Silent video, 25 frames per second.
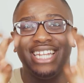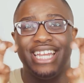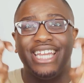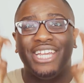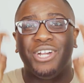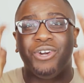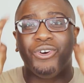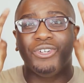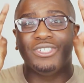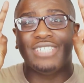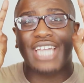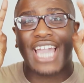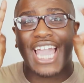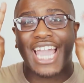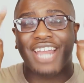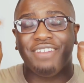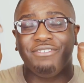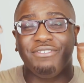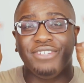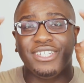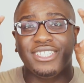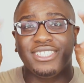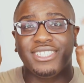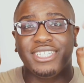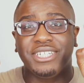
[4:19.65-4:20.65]
He calls
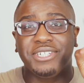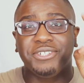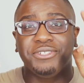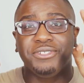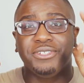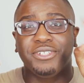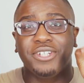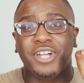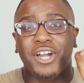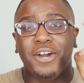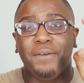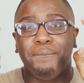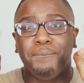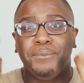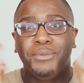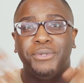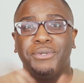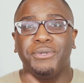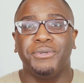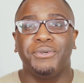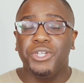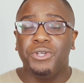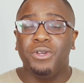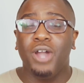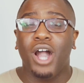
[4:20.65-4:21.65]
every single girl
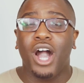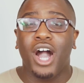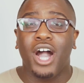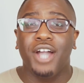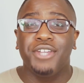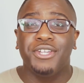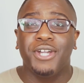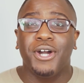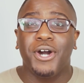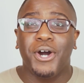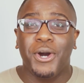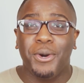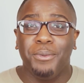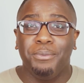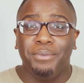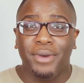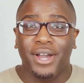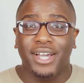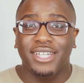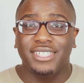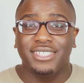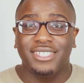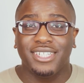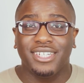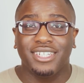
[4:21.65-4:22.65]
boo. You are your own
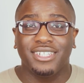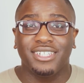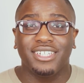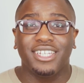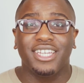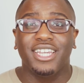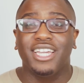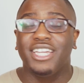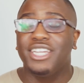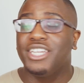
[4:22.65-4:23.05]
person.